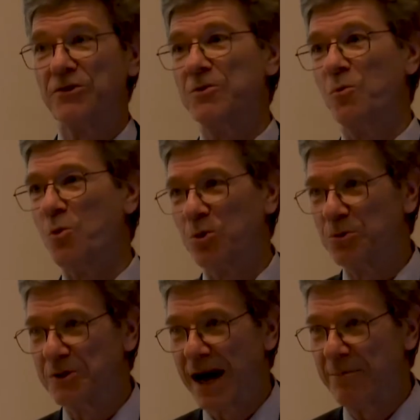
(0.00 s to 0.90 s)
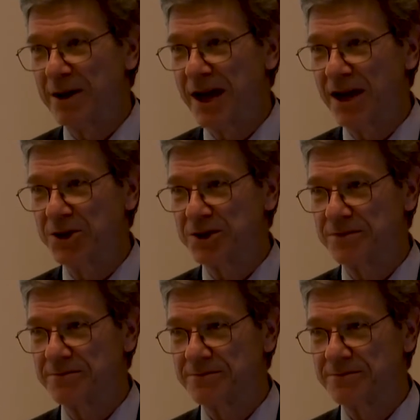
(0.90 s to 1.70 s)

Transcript: it world domination?